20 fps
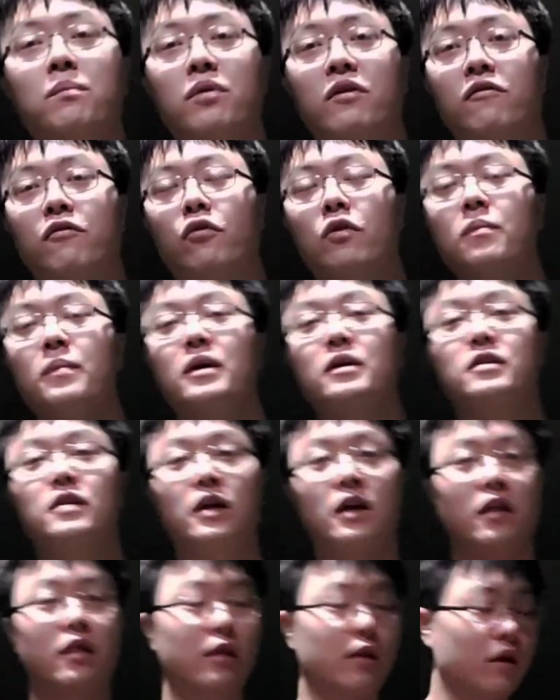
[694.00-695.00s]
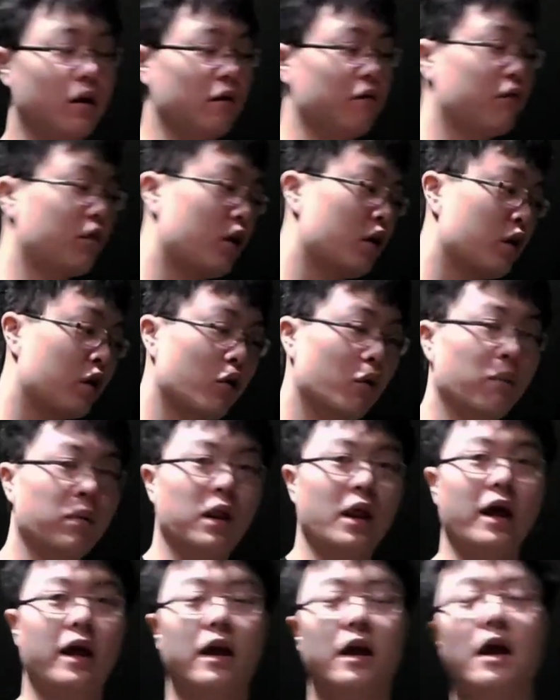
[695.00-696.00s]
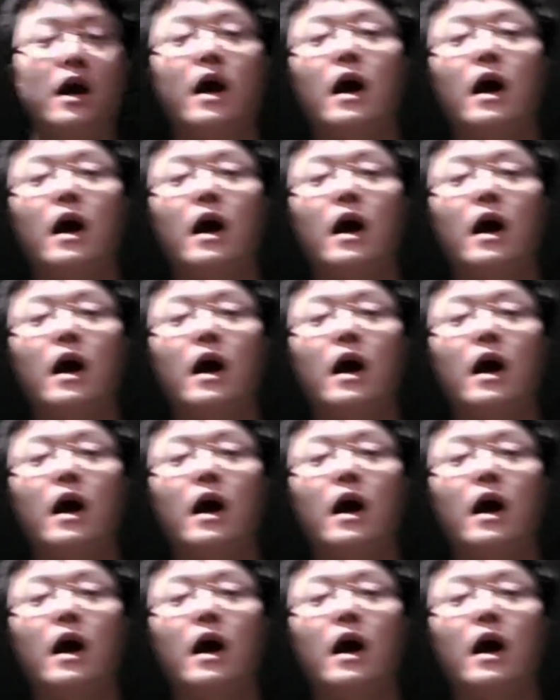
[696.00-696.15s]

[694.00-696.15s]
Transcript: performance in the vertical plane,